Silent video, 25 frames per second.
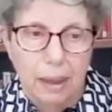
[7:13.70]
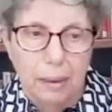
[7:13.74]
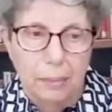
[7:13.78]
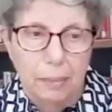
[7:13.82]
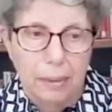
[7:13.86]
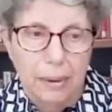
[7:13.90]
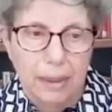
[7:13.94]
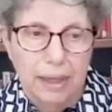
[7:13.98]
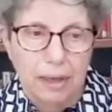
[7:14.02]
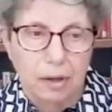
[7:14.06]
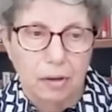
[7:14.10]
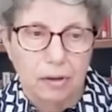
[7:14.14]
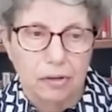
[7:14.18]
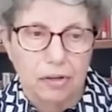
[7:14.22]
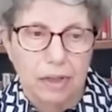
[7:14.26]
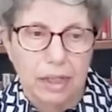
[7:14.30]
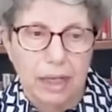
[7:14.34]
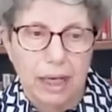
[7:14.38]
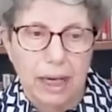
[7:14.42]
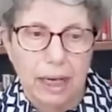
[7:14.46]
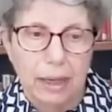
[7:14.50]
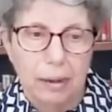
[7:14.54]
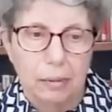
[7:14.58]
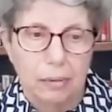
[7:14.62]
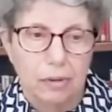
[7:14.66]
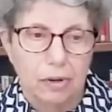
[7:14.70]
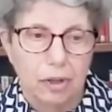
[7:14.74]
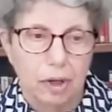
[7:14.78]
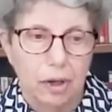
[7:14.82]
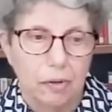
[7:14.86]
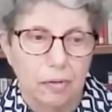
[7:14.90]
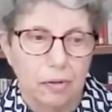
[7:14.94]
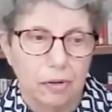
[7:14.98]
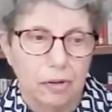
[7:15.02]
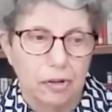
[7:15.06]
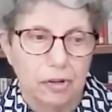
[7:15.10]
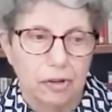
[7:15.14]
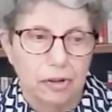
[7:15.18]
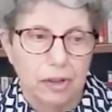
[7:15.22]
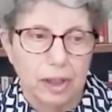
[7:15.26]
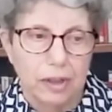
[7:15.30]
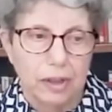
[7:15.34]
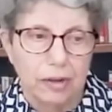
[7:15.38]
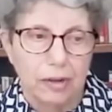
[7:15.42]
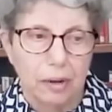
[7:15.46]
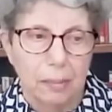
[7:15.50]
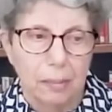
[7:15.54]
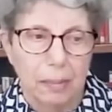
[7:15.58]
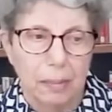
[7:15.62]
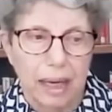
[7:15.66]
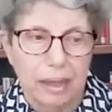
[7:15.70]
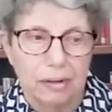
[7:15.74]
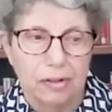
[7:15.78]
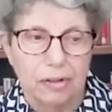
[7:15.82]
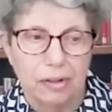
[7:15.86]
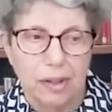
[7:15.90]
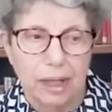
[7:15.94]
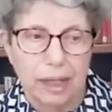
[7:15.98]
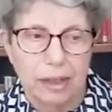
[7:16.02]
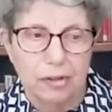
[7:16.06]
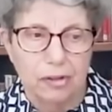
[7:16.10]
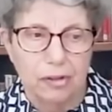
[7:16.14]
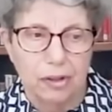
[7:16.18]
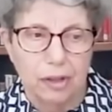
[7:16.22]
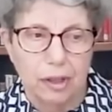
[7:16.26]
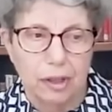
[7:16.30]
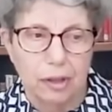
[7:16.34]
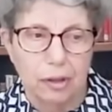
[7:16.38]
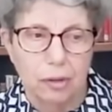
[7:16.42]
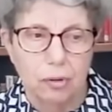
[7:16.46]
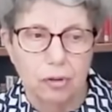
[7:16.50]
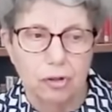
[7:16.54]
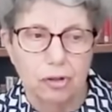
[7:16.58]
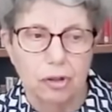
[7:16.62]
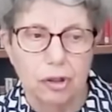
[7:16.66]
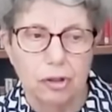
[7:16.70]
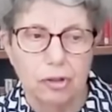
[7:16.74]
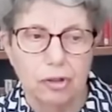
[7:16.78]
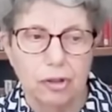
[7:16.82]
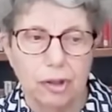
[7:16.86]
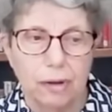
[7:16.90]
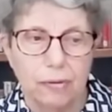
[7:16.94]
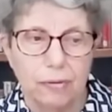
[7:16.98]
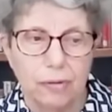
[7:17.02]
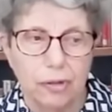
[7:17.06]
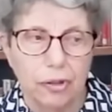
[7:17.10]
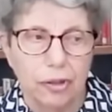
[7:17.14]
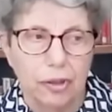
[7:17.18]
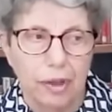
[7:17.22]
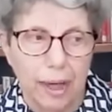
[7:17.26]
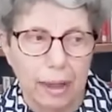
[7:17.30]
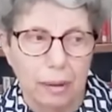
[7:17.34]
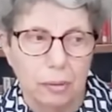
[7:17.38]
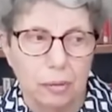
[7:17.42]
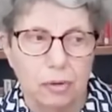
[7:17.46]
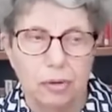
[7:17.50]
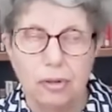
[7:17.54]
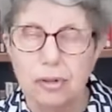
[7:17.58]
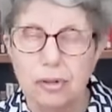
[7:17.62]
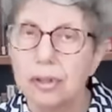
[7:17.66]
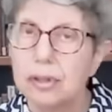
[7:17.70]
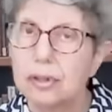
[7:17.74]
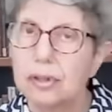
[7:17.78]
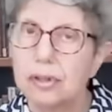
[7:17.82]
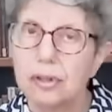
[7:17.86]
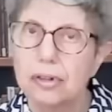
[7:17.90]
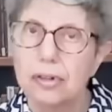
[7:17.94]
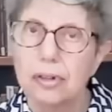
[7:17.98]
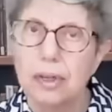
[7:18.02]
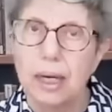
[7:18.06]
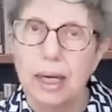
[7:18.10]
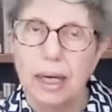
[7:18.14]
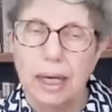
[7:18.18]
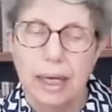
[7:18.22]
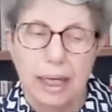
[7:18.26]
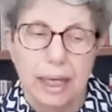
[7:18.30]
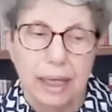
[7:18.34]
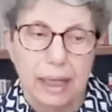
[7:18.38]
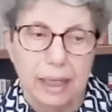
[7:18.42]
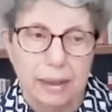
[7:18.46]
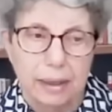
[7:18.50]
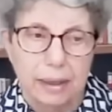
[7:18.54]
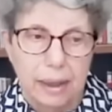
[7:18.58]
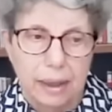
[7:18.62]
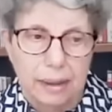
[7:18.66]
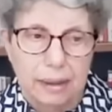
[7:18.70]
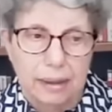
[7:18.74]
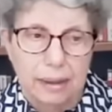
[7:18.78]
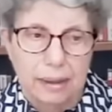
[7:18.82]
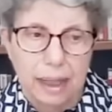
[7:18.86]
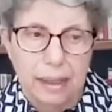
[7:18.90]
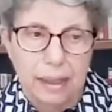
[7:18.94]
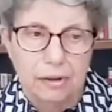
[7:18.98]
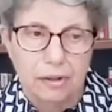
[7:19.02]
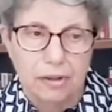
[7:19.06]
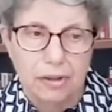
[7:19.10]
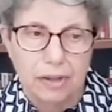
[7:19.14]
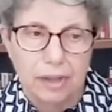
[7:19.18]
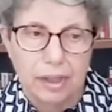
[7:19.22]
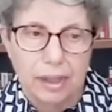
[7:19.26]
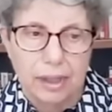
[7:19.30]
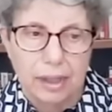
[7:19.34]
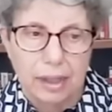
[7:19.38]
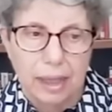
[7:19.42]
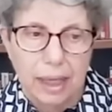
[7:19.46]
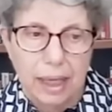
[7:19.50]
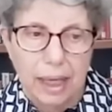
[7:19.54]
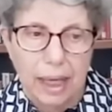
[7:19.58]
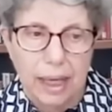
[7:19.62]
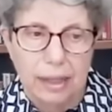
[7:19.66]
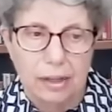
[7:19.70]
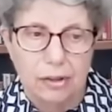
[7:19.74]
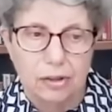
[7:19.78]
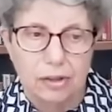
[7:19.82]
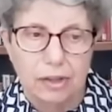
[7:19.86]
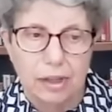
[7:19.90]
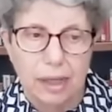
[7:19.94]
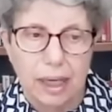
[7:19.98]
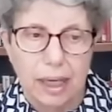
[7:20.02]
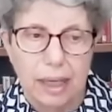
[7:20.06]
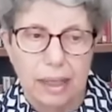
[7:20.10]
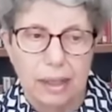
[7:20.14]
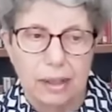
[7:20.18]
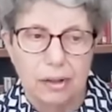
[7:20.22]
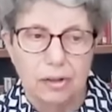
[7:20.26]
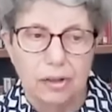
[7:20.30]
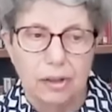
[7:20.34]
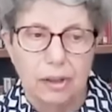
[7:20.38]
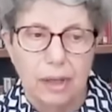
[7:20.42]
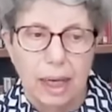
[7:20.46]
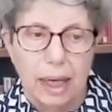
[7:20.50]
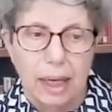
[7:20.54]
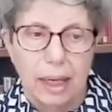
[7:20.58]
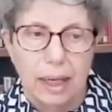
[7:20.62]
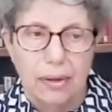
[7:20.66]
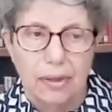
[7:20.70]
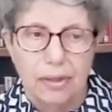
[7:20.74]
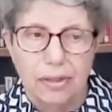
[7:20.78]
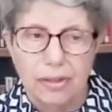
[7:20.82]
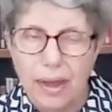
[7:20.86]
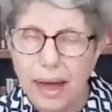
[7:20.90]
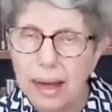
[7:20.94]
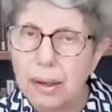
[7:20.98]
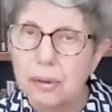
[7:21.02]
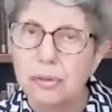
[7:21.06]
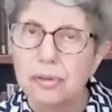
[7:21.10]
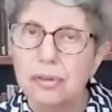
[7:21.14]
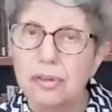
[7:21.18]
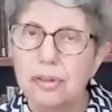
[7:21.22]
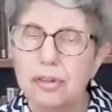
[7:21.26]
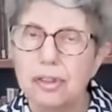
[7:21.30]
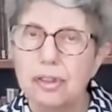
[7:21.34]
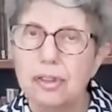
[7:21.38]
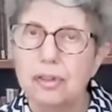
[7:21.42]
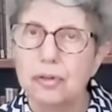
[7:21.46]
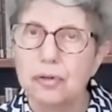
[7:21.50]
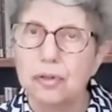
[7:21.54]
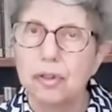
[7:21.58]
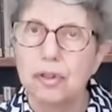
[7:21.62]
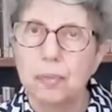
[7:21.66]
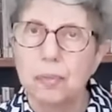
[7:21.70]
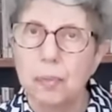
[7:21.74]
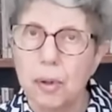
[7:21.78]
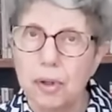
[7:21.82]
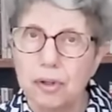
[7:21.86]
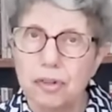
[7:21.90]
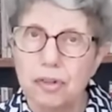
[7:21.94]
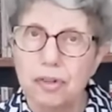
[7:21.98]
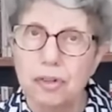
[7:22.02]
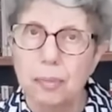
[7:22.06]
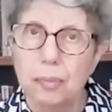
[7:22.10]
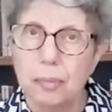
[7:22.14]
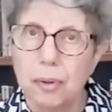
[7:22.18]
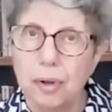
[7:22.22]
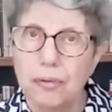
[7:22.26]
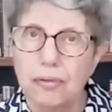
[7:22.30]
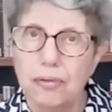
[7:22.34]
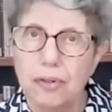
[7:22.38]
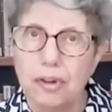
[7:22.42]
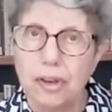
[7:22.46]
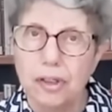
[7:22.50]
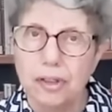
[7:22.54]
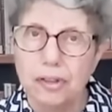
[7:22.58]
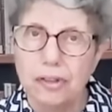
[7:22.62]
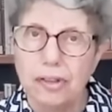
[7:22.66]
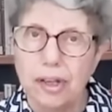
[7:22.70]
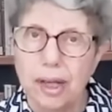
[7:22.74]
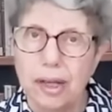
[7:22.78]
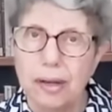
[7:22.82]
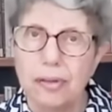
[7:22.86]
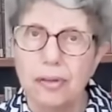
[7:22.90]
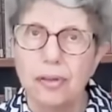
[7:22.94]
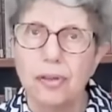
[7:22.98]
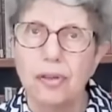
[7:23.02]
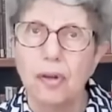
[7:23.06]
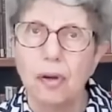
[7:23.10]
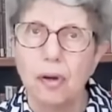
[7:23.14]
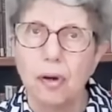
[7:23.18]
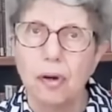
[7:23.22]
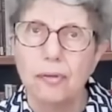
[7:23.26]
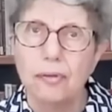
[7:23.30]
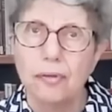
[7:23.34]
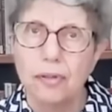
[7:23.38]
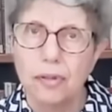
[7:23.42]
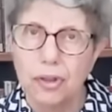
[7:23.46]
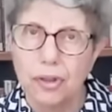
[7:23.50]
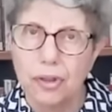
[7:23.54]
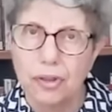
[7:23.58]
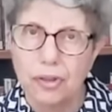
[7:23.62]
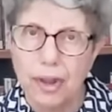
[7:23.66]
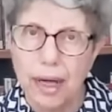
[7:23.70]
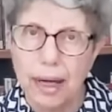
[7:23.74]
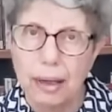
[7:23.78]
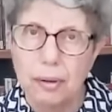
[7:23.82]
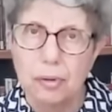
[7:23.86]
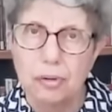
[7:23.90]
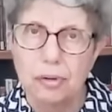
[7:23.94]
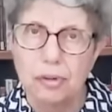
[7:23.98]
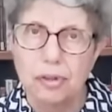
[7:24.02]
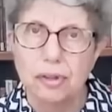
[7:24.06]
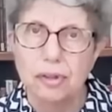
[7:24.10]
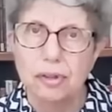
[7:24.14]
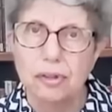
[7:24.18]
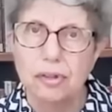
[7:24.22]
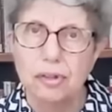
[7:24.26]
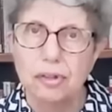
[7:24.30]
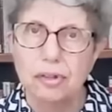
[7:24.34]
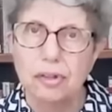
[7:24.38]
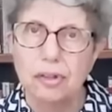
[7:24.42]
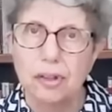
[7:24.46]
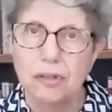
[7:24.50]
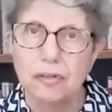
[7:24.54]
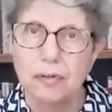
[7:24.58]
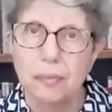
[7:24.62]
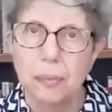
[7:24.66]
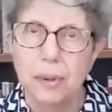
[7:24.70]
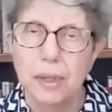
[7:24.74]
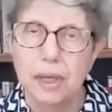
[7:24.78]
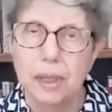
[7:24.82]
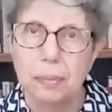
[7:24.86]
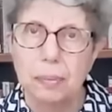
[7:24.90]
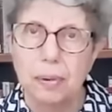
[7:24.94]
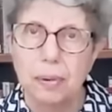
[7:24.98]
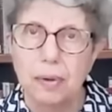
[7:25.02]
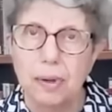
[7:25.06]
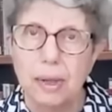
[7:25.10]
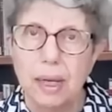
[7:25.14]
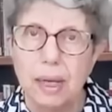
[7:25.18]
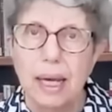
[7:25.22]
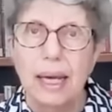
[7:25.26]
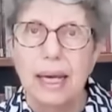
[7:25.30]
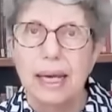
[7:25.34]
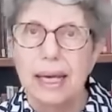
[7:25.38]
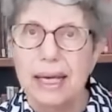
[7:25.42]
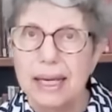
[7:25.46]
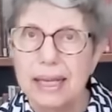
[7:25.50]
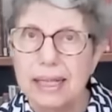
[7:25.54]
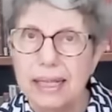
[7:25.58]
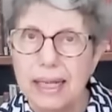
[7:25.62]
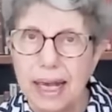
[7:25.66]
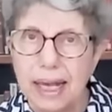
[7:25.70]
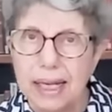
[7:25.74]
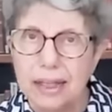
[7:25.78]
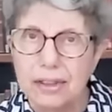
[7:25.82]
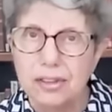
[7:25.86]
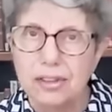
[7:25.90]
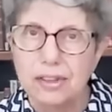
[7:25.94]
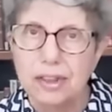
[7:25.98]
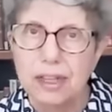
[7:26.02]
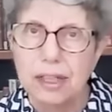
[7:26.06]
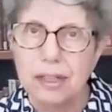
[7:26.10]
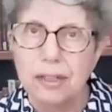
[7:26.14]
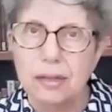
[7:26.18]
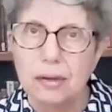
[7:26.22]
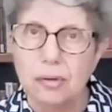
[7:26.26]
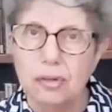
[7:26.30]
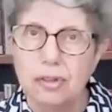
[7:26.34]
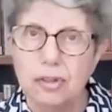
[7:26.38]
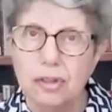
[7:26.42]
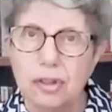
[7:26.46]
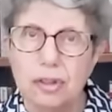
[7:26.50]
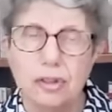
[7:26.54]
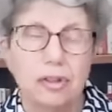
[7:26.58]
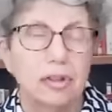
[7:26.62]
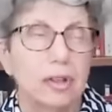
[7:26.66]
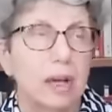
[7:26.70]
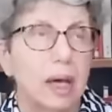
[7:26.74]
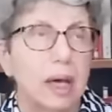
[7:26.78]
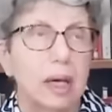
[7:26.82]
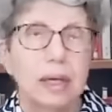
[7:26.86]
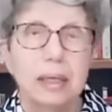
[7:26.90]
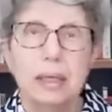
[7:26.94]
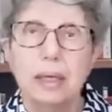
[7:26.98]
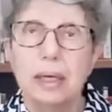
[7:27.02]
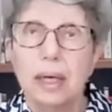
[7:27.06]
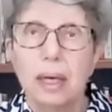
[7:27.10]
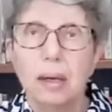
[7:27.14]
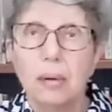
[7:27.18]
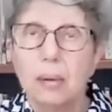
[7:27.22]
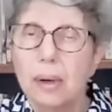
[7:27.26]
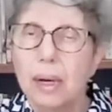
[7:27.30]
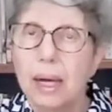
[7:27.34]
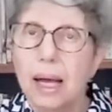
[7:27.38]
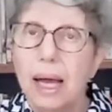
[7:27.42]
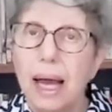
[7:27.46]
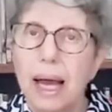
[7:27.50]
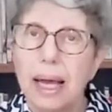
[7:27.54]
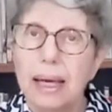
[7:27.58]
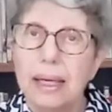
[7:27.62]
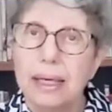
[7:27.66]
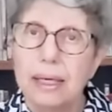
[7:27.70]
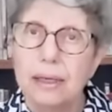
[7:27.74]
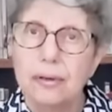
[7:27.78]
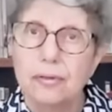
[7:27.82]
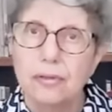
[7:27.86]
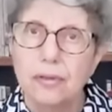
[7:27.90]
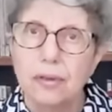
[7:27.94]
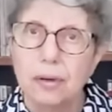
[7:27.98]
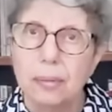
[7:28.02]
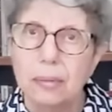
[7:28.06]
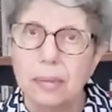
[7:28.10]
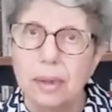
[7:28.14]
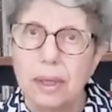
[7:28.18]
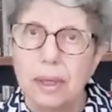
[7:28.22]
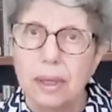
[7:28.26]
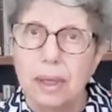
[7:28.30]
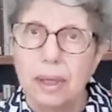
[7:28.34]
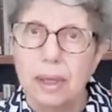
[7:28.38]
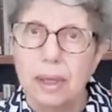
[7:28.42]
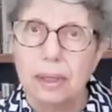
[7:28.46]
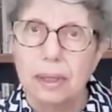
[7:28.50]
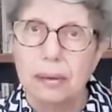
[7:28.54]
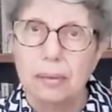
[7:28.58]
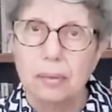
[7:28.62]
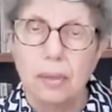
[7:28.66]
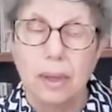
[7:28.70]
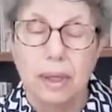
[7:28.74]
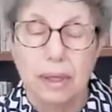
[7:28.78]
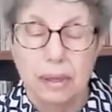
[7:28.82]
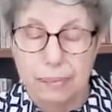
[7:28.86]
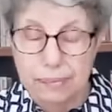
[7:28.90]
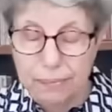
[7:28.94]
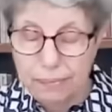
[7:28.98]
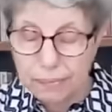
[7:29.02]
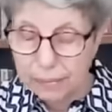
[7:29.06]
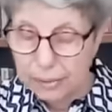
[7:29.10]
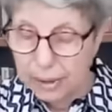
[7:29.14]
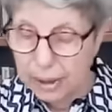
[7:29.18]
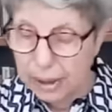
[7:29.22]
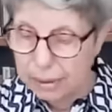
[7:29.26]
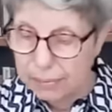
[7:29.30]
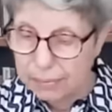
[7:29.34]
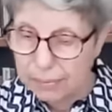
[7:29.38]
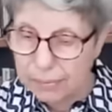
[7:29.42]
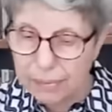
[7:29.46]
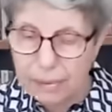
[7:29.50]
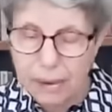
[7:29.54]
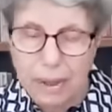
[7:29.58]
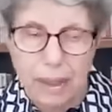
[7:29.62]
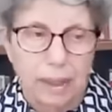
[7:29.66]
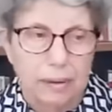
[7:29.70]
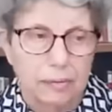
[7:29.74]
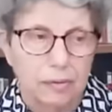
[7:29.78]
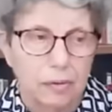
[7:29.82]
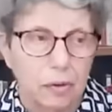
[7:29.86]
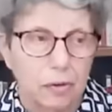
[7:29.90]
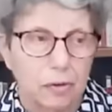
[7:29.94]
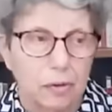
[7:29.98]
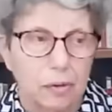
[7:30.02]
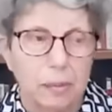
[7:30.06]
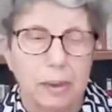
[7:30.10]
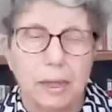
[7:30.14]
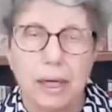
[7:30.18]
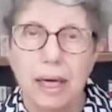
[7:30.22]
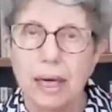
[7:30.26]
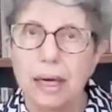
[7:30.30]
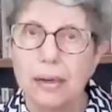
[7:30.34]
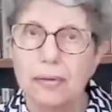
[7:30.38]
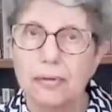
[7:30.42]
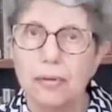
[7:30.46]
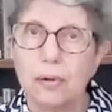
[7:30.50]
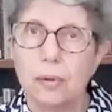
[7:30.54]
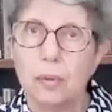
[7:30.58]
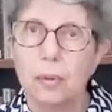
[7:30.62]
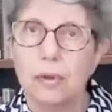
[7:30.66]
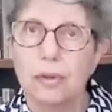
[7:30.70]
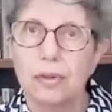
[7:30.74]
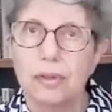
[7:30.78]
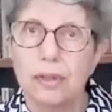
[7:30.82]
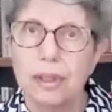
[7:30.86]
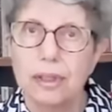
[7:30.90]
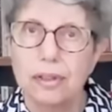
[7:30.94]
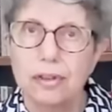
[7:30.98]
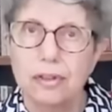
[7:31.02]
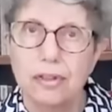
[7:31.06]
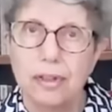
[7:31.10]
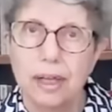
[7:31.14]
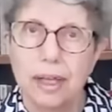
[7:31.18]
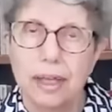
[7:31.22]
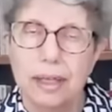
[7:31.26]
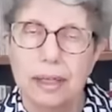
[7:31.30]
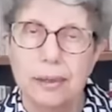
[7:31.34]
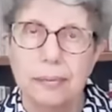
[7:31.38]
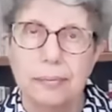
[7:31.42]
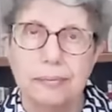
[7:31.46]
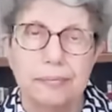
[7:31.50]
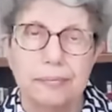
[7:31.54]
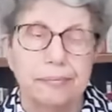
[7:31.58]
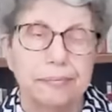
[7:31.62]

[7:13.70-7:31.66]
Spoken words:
Because he helped oversee the mass executions of thousands in 1988. Thousands. He's responsible for the death of thousands of people in executions, you know, hanging from, well, yeah, I've got to be careful what I say.